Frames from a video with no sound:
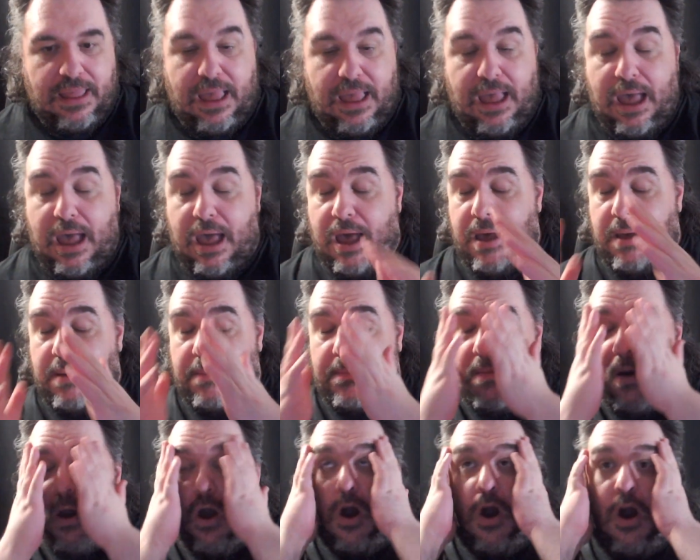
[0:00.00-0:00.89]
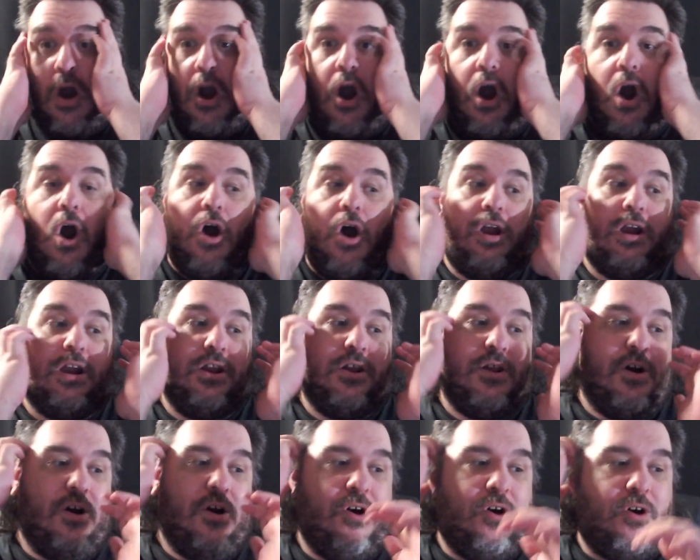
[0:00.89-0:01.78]
Um, all in
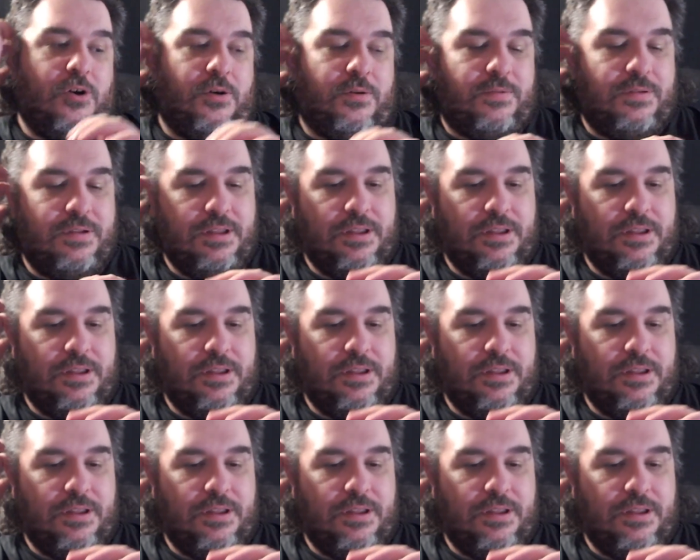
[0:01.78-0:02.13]
all,